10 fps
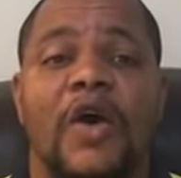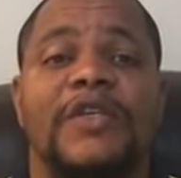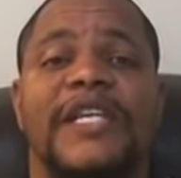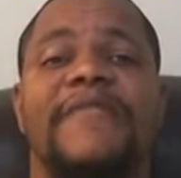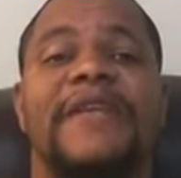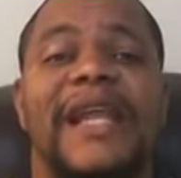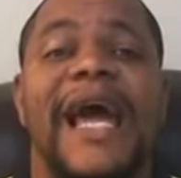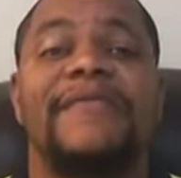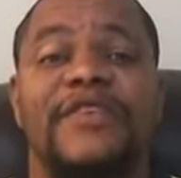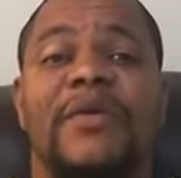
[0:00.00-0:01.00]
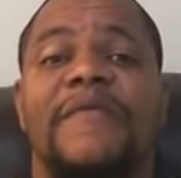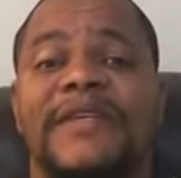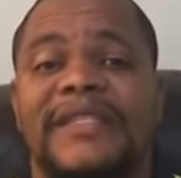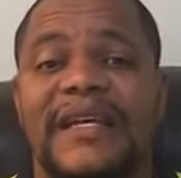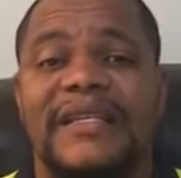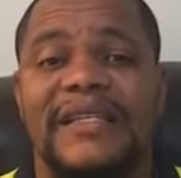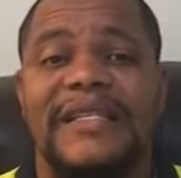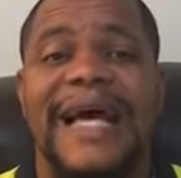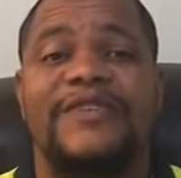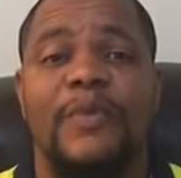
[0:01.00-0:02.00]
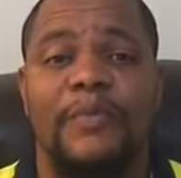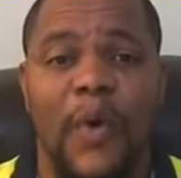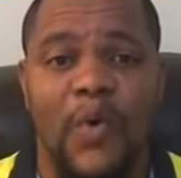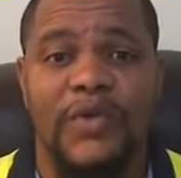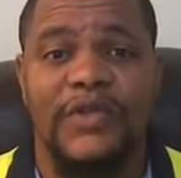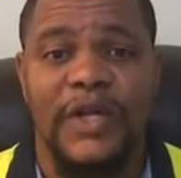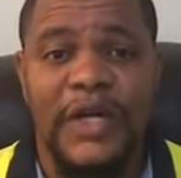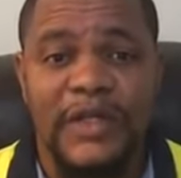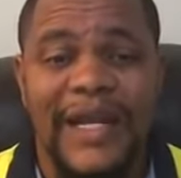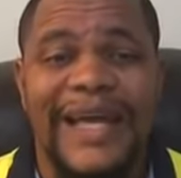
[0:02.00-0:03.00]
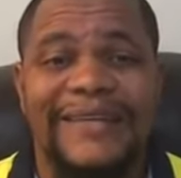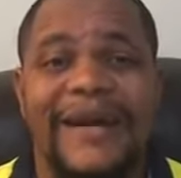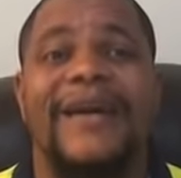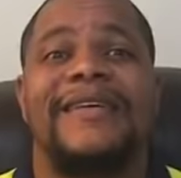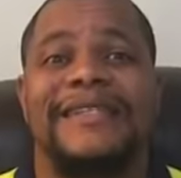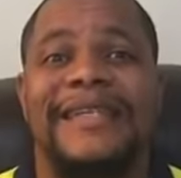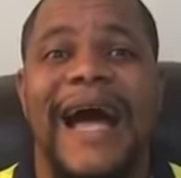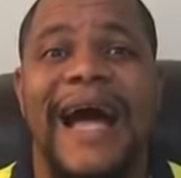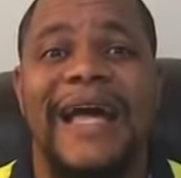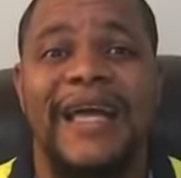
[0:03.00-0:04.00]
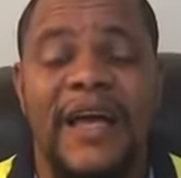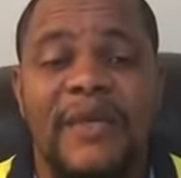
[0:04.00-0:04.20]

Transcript: or saving the lives of some of its citizens as opposed to letting others die,